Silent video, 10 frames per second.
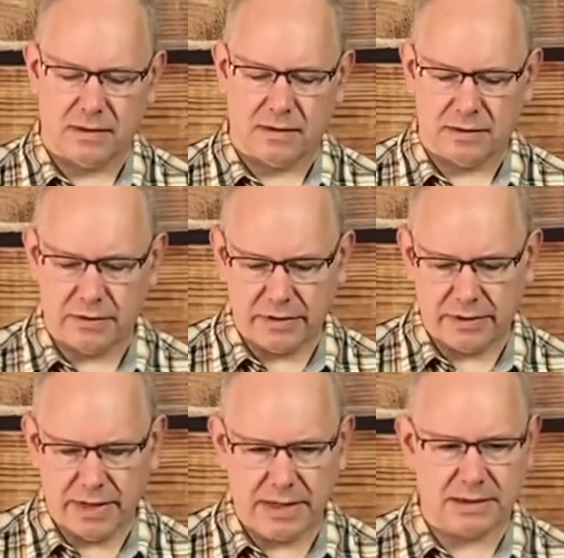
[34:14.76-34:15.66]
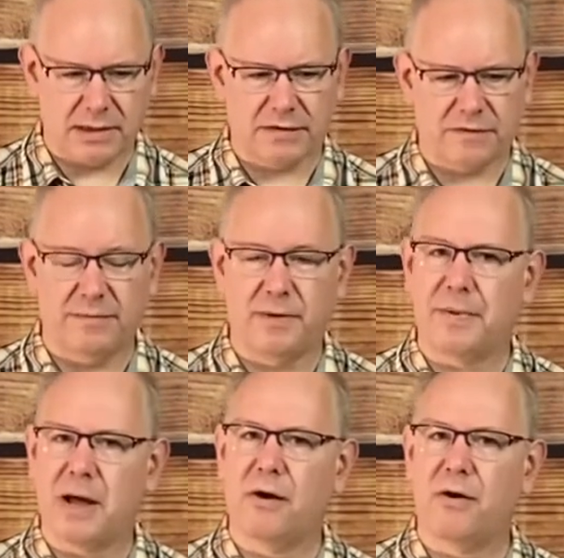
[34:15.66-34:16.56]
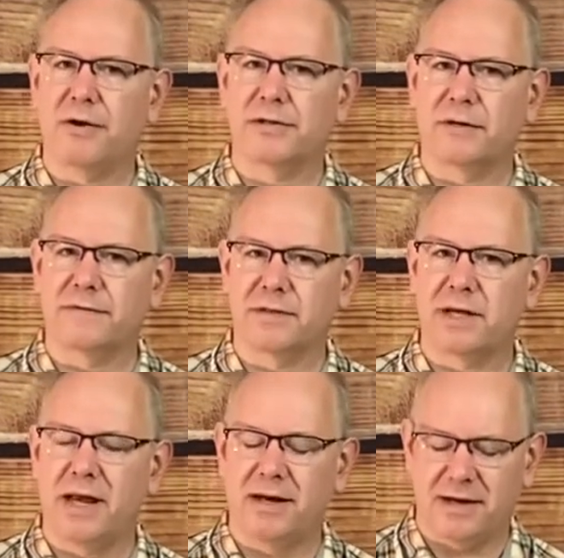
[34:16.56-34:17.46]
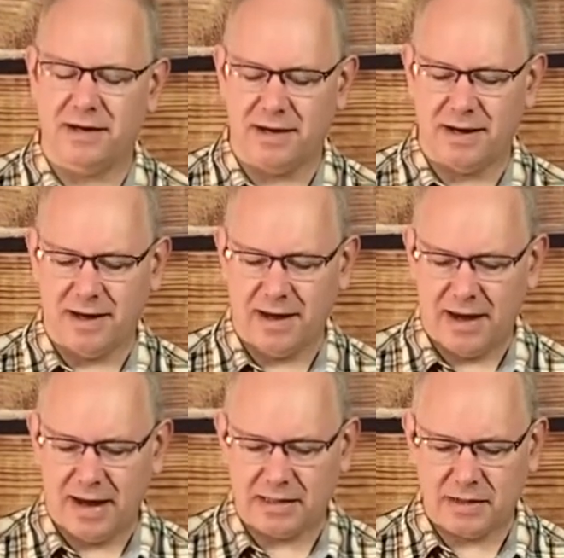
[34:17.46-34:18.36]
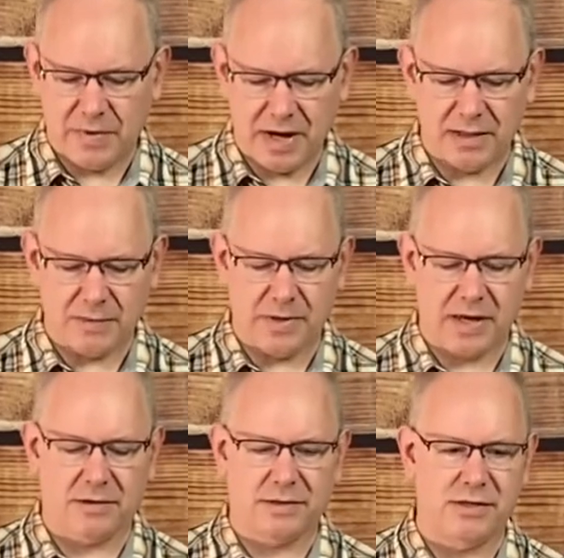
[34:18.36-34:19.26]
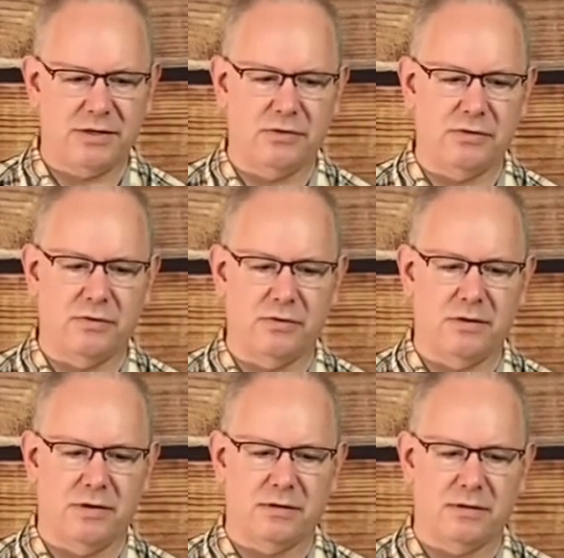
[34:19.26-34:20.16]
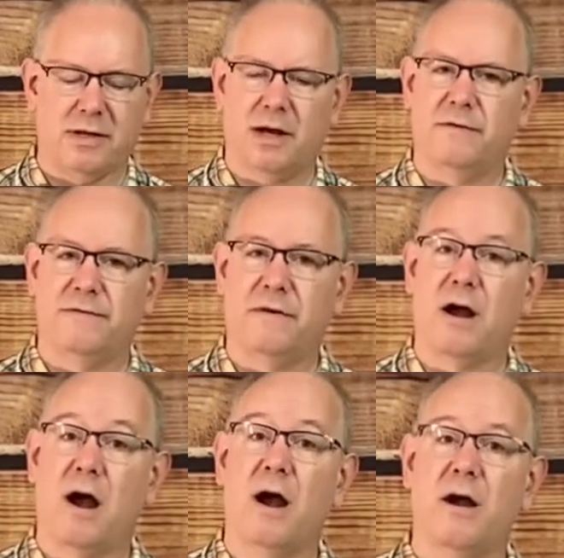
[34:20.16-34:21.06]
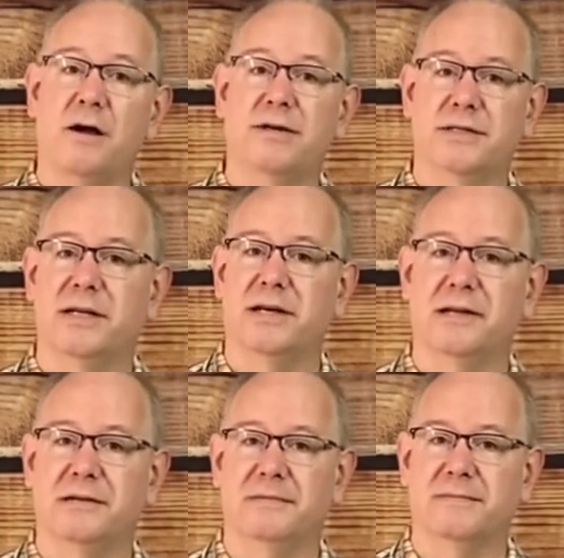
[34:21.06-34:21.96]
to release us from the powers of Satan and to pay the penalty due to God for our sin.